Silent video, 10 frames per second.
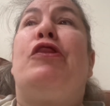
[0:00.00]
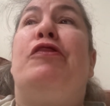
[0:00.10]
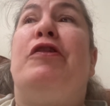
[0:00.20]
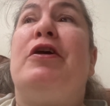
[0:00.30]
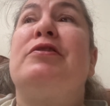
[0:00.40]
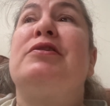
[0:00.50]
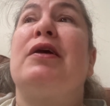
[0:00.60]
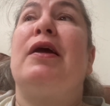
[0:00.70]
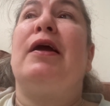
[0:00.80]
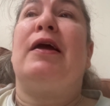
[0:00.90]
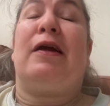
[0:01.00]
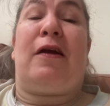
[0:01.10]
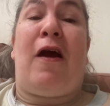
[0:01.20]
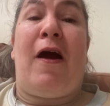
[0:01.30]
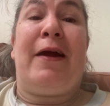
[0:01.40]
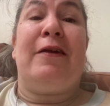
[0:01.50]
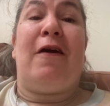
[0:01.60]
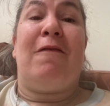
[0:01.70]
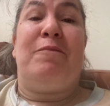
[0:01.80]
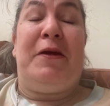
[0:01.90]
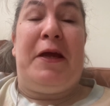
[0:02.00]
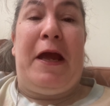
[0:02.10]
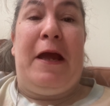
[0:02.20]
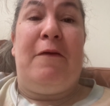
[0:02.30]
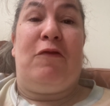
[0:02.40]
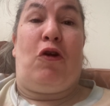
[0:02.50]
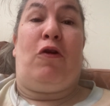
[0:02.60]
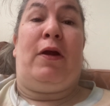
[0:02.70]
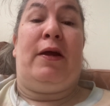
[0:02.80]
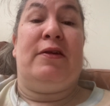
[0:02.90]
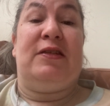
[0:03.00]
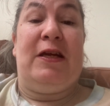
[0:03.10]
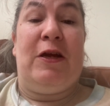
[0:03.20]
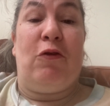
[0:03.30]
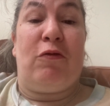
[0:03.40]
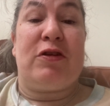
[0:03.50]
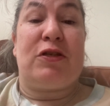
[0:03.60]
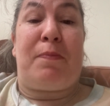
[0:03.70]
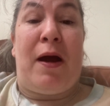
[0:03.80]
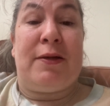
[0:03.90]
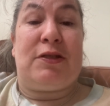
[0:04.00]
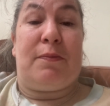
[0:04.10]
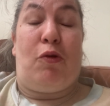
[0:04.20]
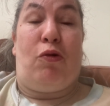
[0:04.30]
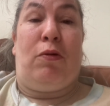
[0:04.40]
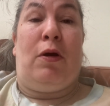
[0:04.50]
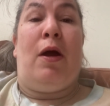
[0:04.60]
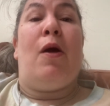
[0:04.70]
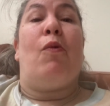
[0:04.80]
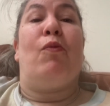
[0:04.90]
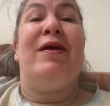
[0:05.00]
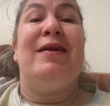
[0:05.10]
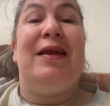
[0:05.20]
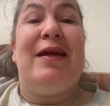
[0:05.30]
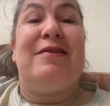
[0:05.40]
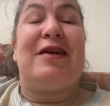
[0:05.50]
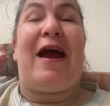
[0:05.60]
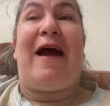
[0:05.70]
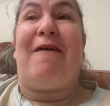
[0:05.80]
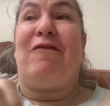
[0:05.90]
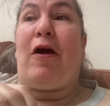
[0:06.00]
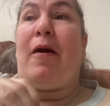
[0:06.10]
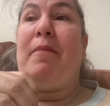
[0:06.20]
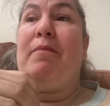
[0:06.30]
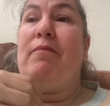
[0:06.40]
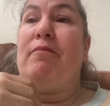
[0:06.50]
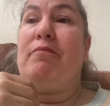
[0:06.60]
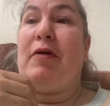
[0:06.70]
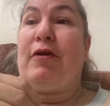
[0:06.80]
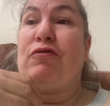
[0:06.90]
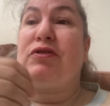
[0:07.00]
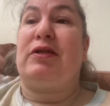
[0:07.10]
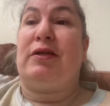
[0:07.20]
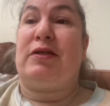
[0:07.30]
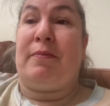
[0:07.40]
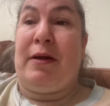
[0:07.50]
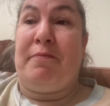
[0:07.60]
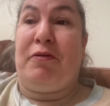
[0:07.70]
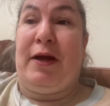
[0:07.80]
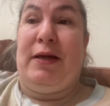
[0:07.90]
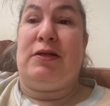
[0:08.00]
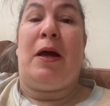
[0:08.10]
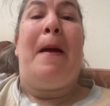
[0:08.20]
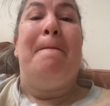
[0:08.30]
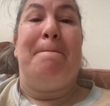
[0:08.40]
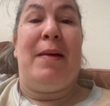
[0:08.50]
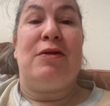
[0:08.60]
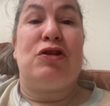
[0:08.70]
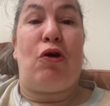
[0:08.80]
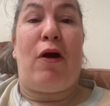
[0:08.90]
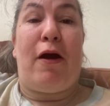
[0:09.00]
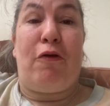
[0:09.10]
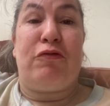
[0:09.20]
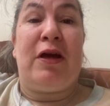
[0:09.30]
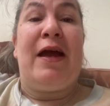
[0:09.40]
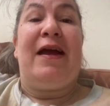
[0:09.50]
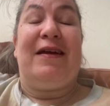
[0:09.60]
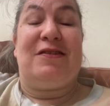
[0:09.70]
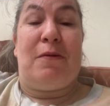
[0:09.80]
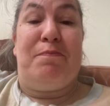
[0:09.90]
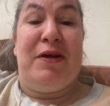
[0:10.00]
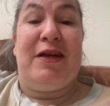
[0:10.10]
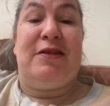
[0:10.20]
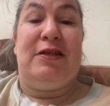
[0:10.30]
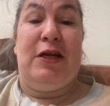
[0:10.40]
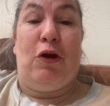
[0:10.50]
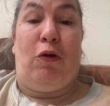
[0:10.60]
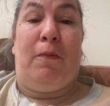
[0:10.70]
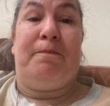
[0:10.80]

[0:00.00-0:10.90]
This kind of behavior is irresponsible. We need to have a better system in place. Mental health is a big deal.